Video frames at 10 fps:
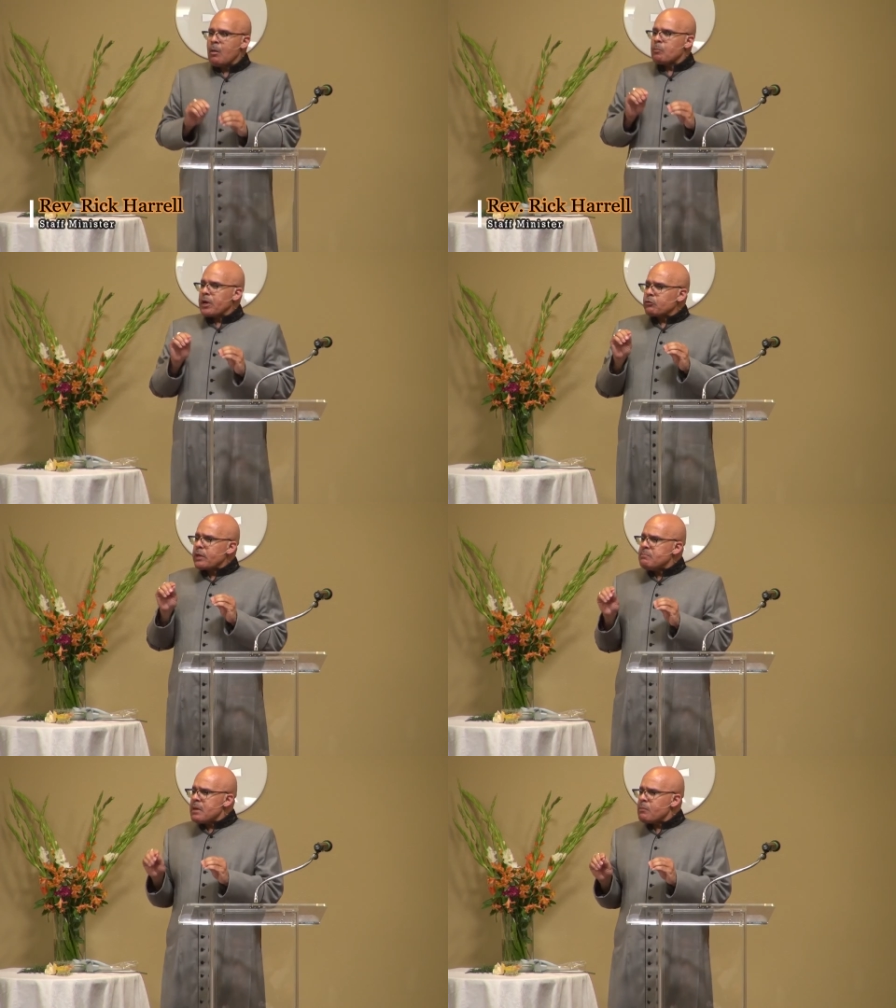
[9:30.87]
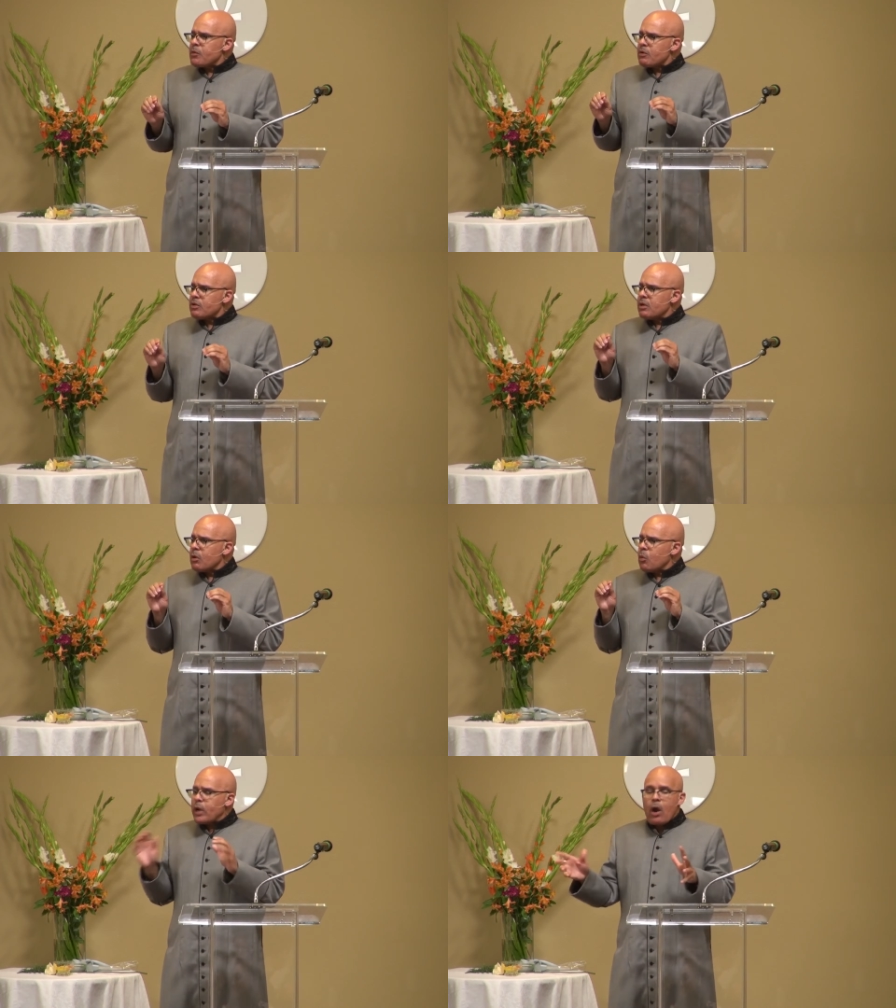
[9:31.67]
But remember,
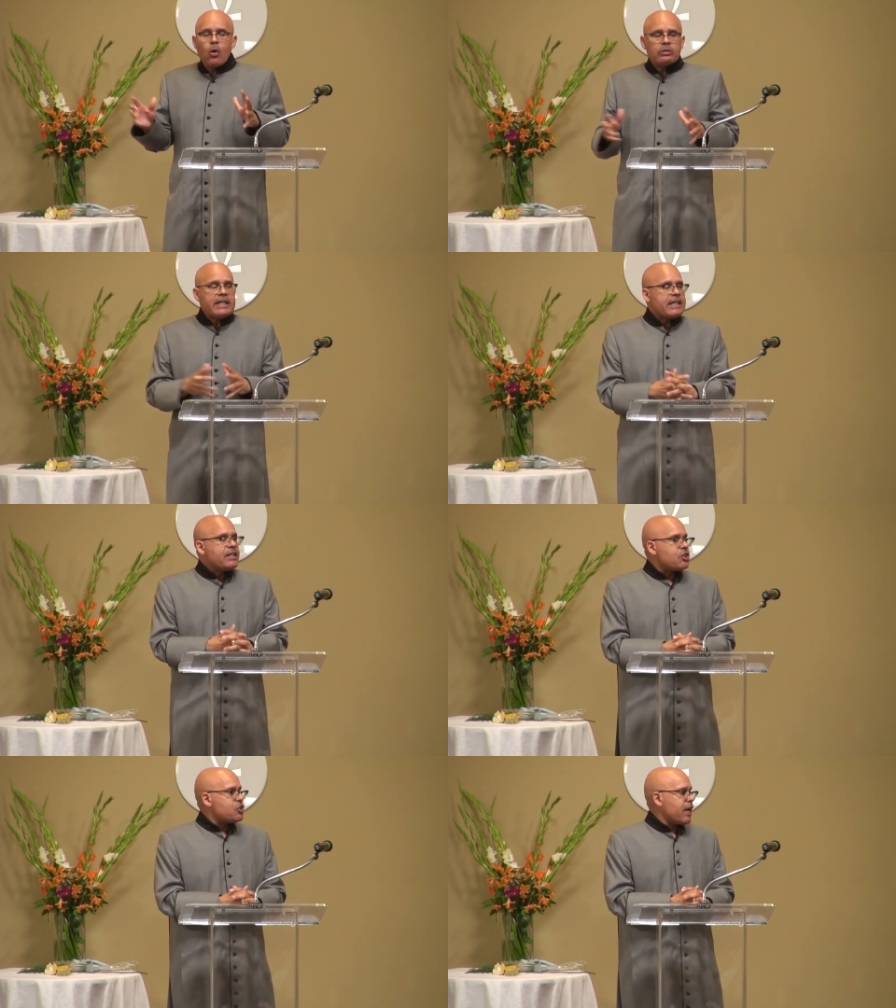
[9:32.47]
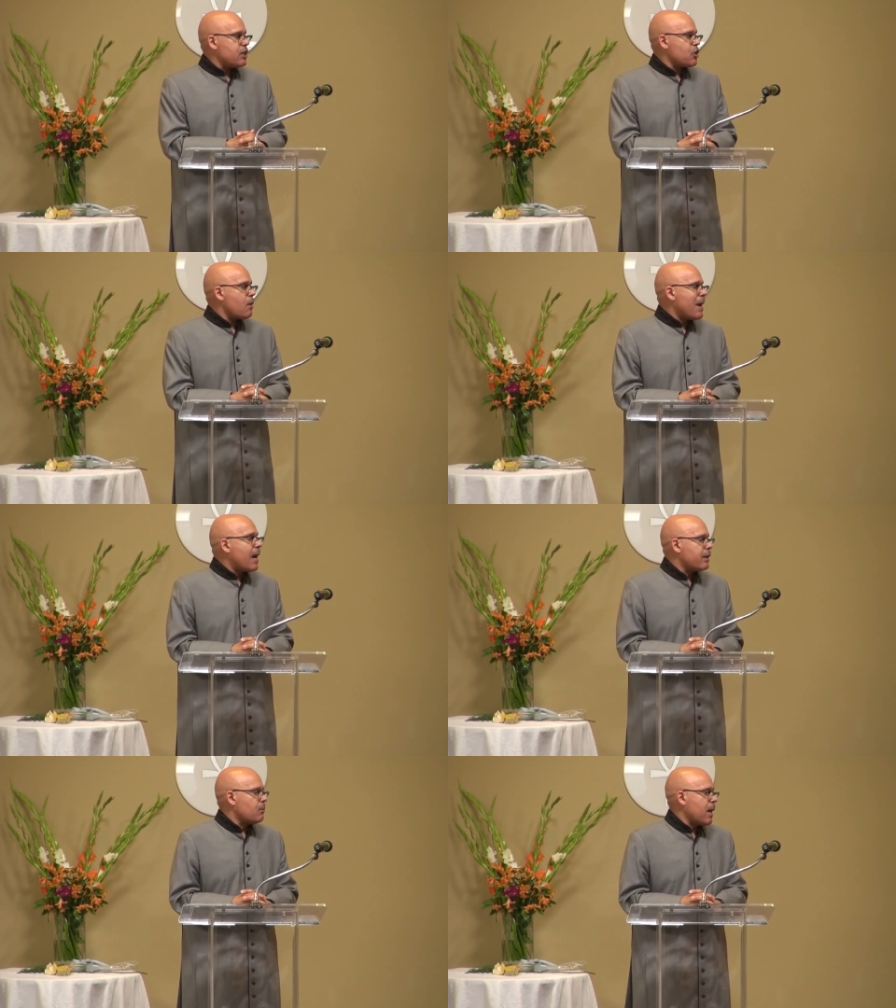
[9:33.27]
we only need to change our
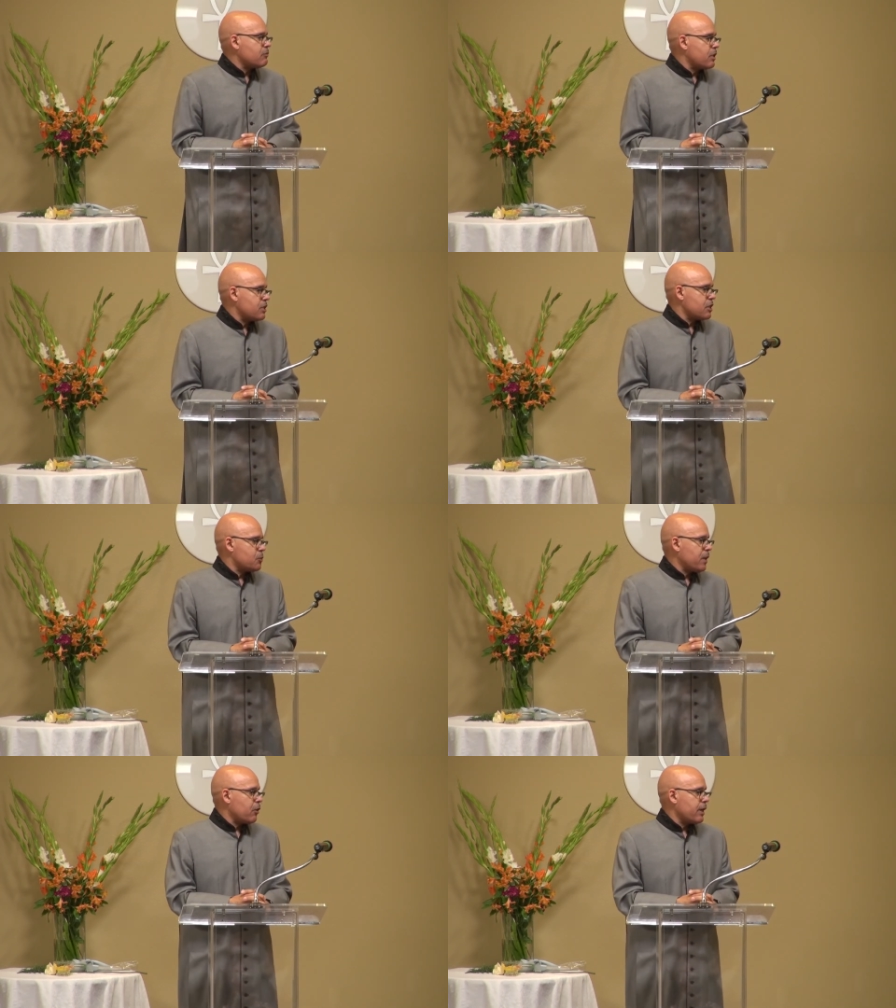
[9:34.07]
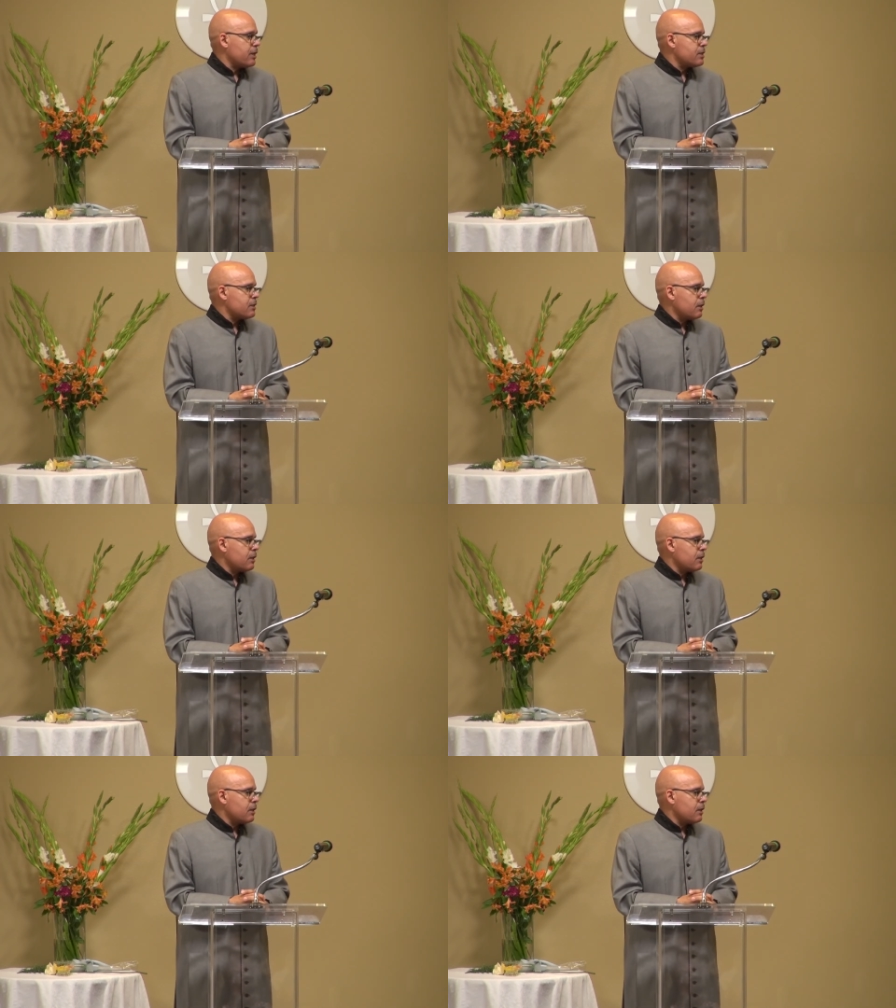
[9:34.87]
mind about this experience.